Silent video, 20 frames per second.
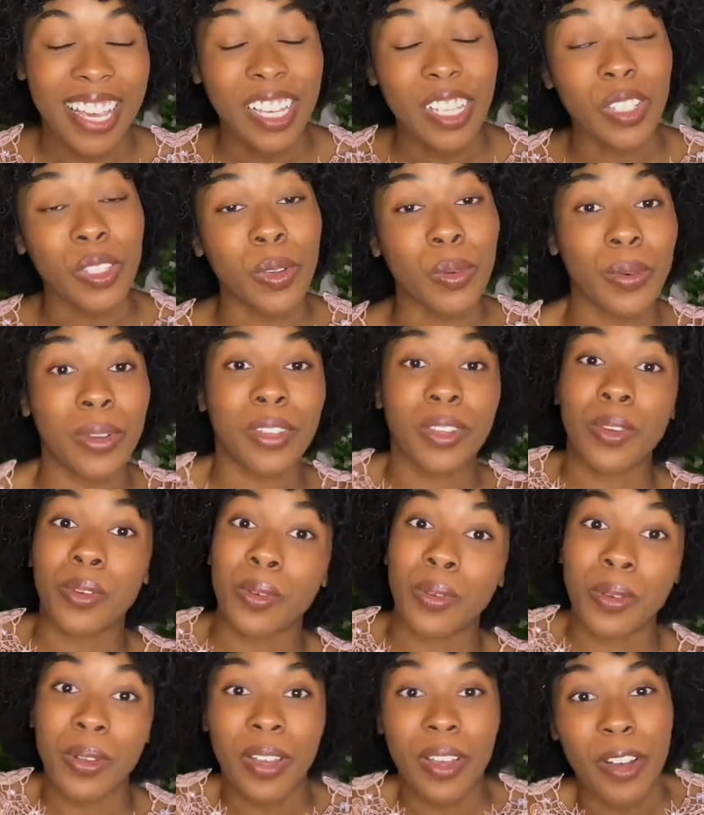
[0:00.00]
So when
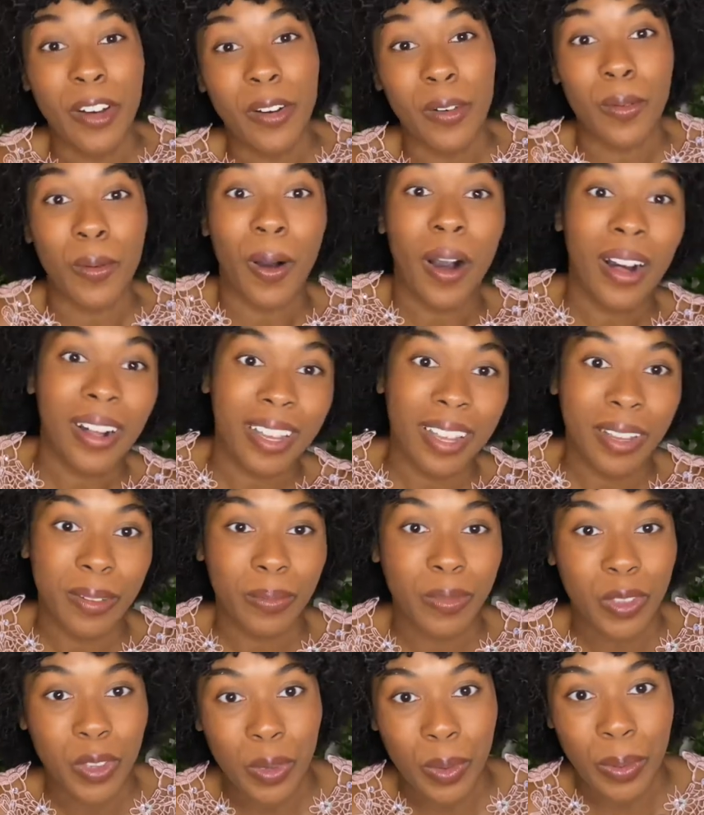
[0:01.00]
you walk up
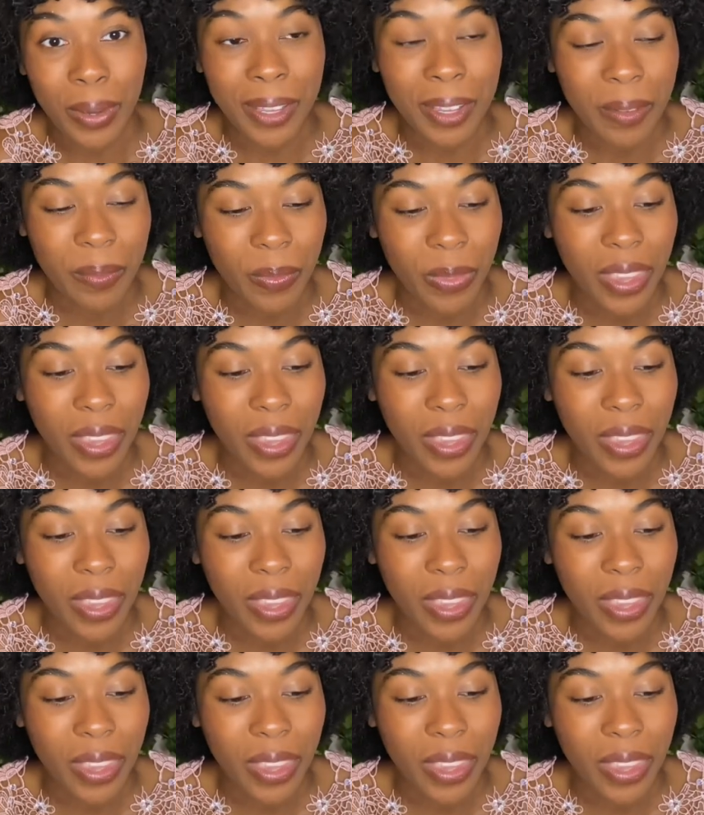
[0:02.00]
to it,